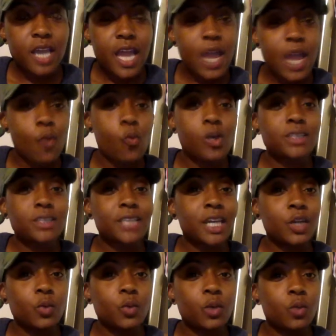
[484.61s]
and once I
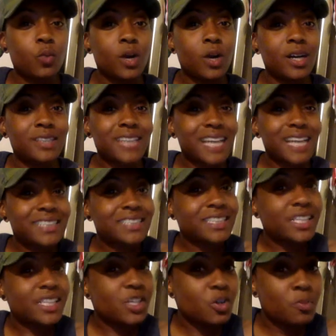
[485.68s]
knew what it was, I
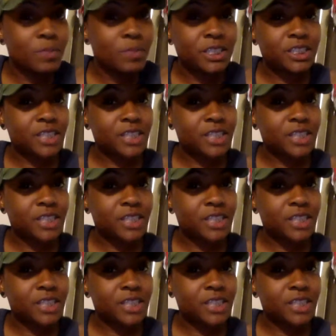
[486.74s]
still missed